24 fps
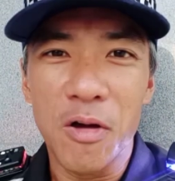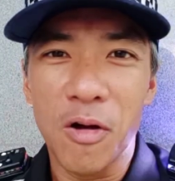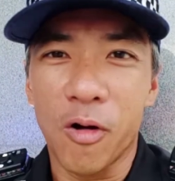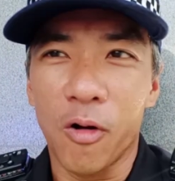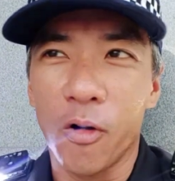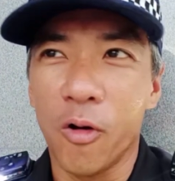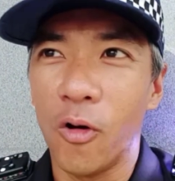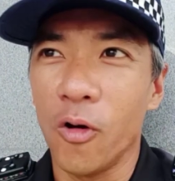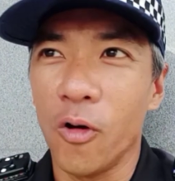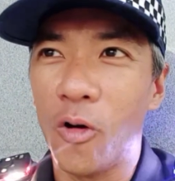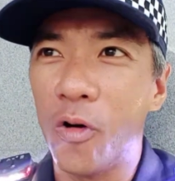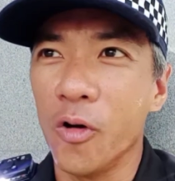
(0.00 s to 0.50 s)

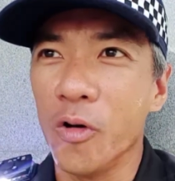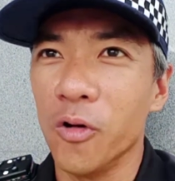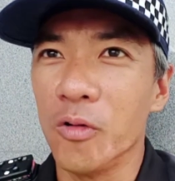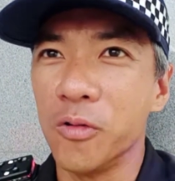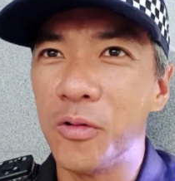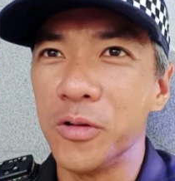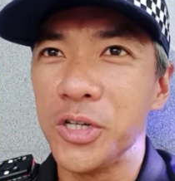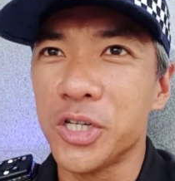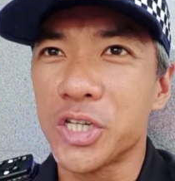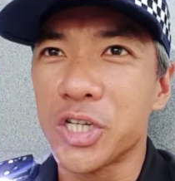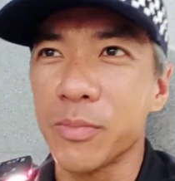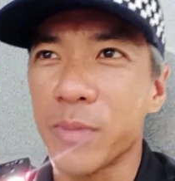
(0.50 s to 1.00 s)
Or
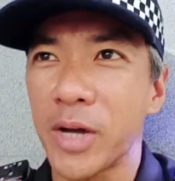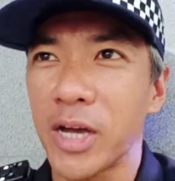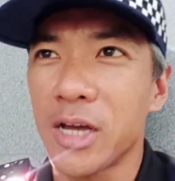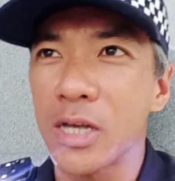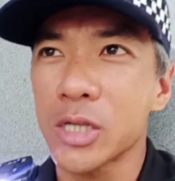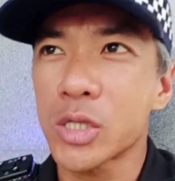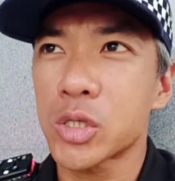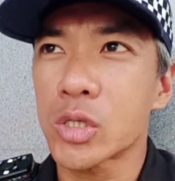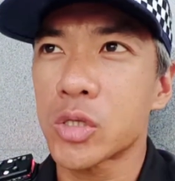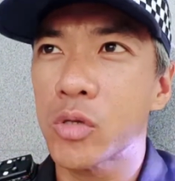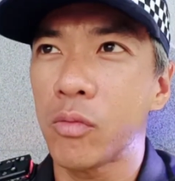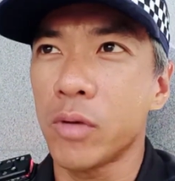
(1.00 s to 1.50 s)
she might
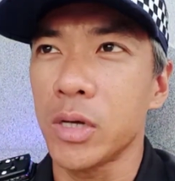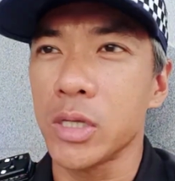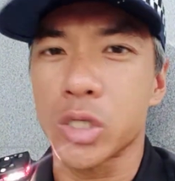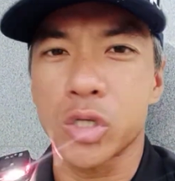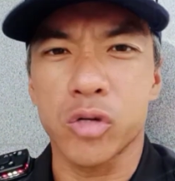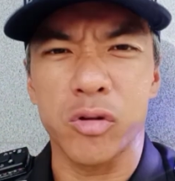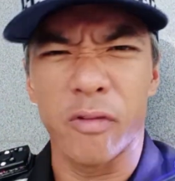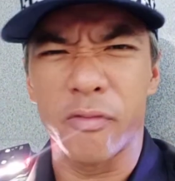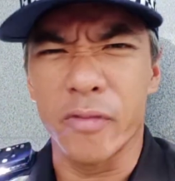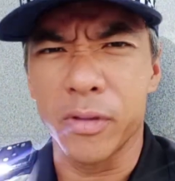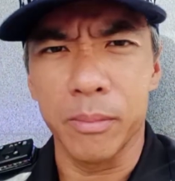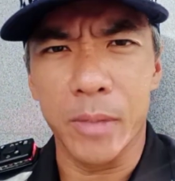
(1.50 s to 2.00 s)
ask, so what is
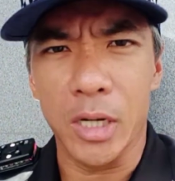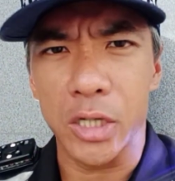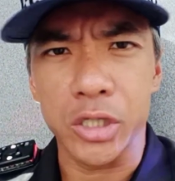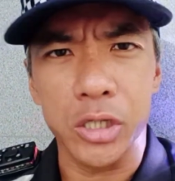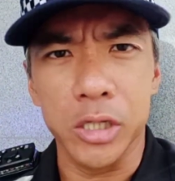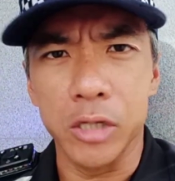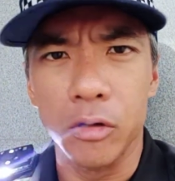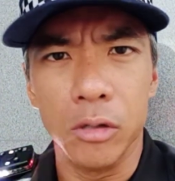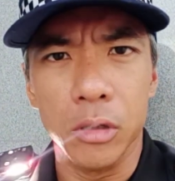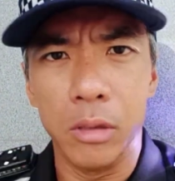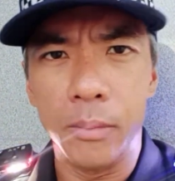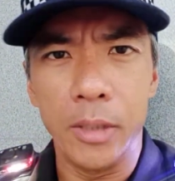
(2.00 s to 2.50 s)
traffic
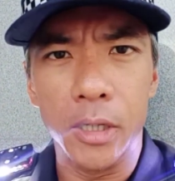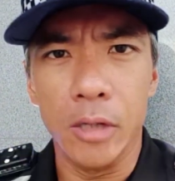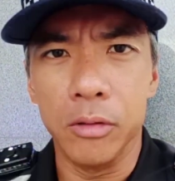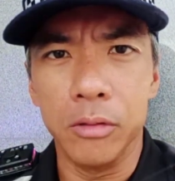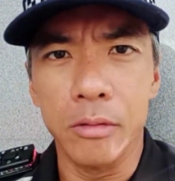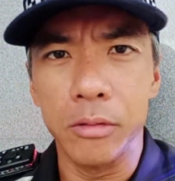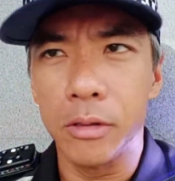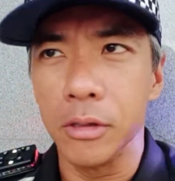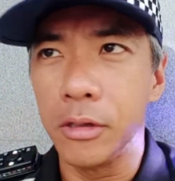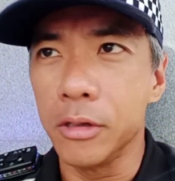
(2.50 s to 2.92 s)
marshalling all about?